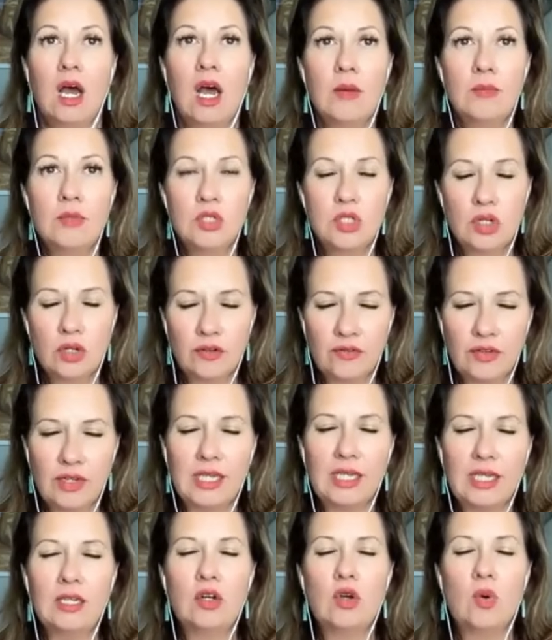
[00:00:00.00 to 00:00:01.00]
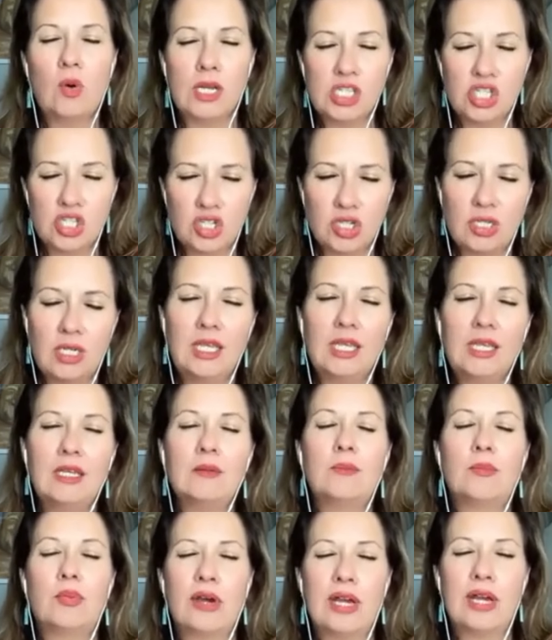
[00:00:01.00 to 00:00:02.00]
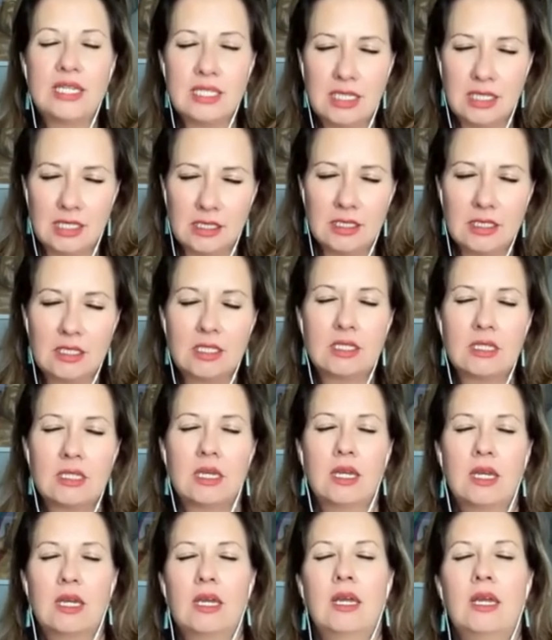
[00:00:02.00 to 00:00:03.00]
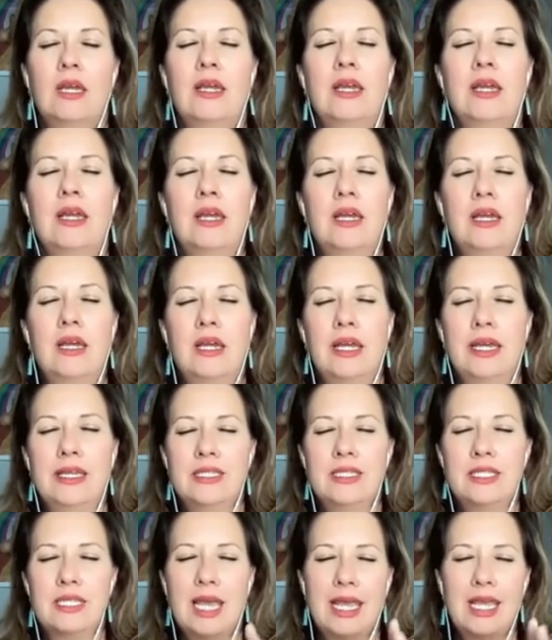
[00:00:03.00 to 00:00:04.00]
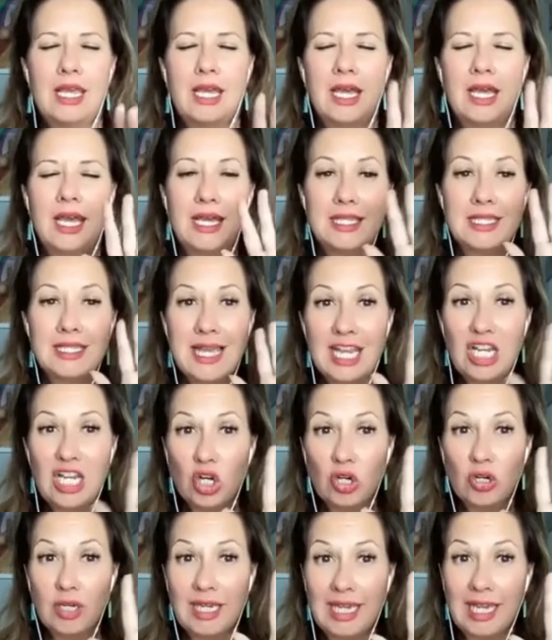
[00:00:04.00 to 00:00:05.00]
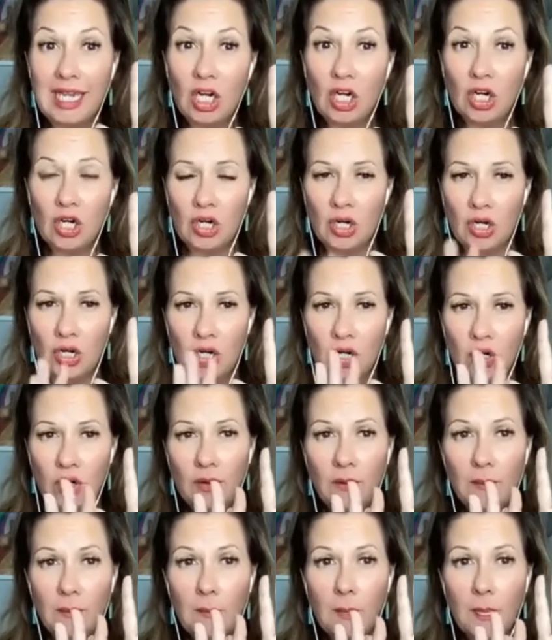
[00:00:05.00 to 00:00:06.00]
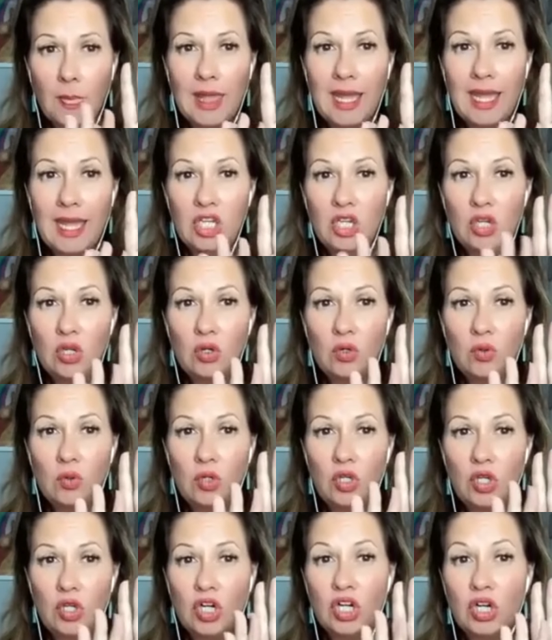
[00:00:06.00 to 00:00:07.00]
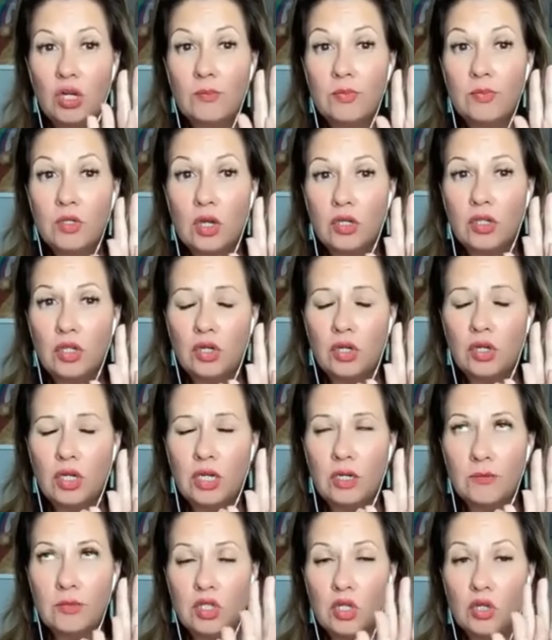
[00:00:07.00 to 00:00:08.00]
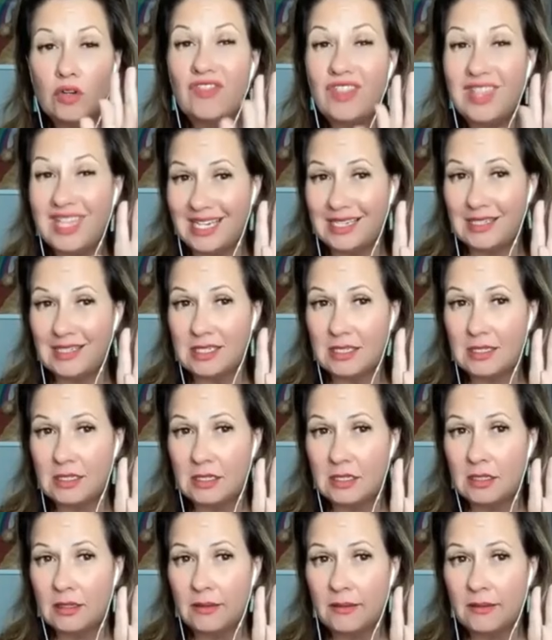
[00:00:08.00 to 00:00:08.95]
Observing, questioning, presence. It's like you're here and you can observe this.